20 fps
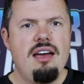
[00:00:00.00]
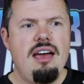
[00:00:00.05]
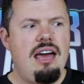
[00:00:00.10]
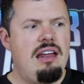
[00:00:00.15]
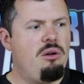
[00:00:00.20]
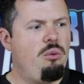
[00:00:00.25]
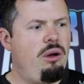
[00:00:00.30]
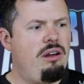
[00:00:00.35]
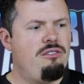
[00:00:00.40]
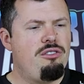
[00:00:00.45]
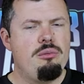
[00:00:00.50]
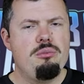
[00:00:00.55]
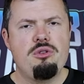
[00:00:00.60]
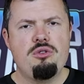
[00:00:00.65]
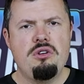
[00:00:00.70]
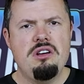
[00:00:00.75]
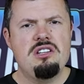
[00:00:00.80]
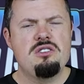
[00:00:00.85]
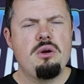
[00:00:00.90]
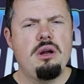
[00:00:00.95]
and it went from
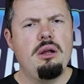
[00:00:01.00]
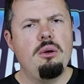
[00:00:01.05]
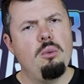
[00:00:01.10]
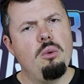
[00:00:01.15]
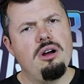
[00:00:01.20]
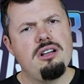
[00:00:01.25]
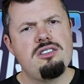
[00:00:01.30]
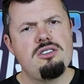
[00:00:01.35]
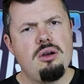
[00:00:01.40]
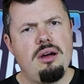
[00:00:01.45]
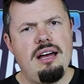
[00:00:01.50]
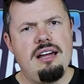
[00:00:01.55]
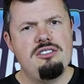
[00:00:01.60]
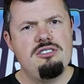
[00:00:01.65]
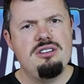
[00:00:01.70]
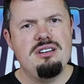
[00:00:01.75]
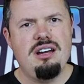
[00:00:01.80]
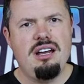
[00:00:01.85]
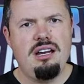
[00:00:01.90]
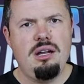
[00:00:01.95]
320 watt to
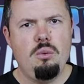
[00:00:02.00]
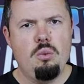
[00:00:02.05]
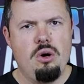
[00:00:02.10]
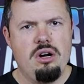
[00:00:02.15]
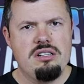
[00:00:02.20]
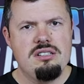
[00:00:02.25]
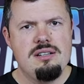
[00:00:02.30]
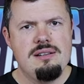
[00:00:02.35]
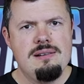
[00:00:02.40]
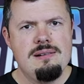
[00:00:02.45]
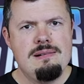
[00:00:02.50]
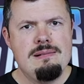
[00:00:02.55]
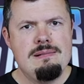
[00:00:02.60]
180 watt.